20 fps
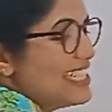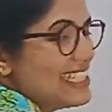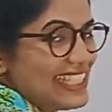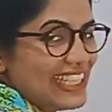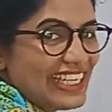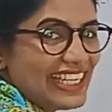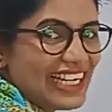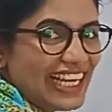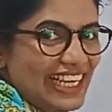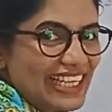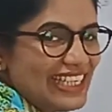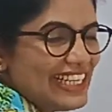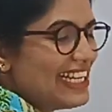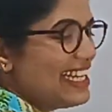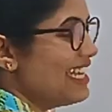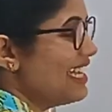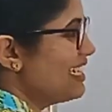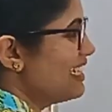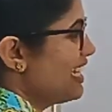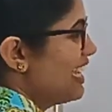Easy,
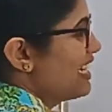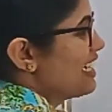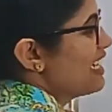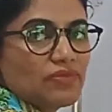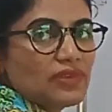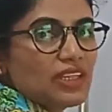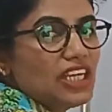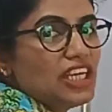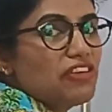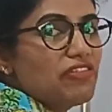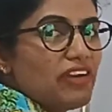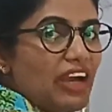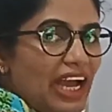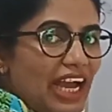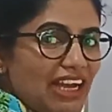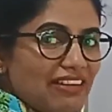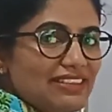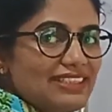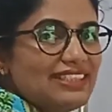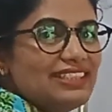right? That. If I
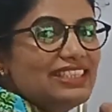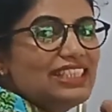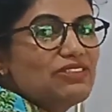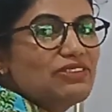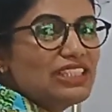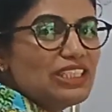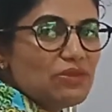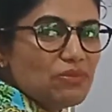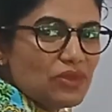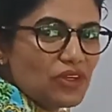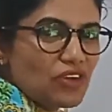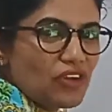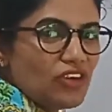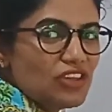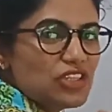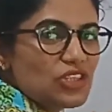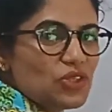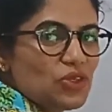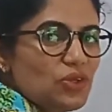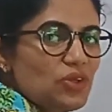have an even number
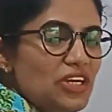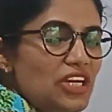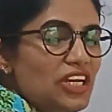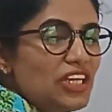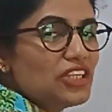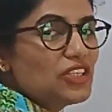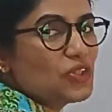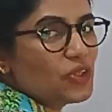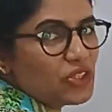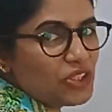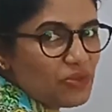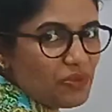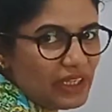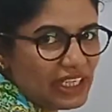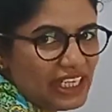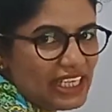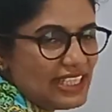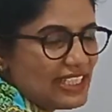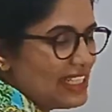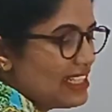also, don't
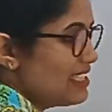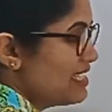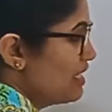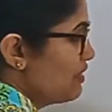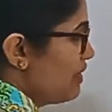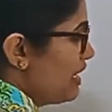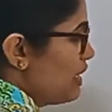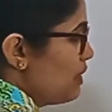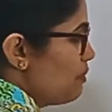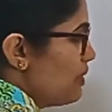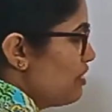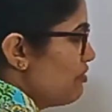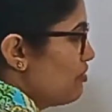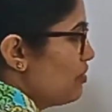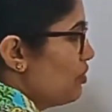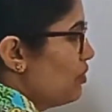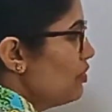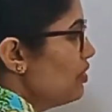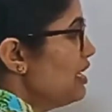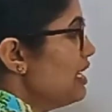worry, just divide by
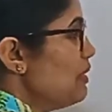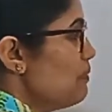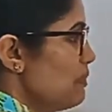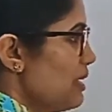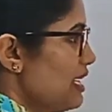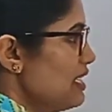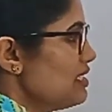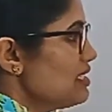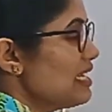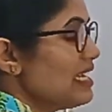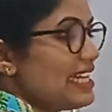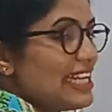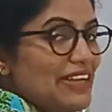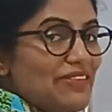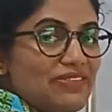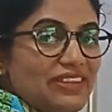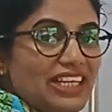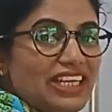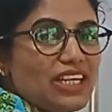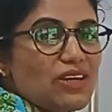4 means
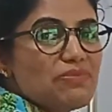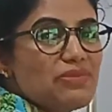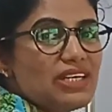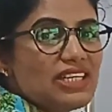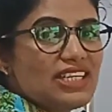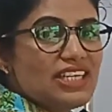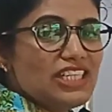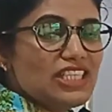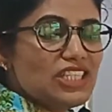if the number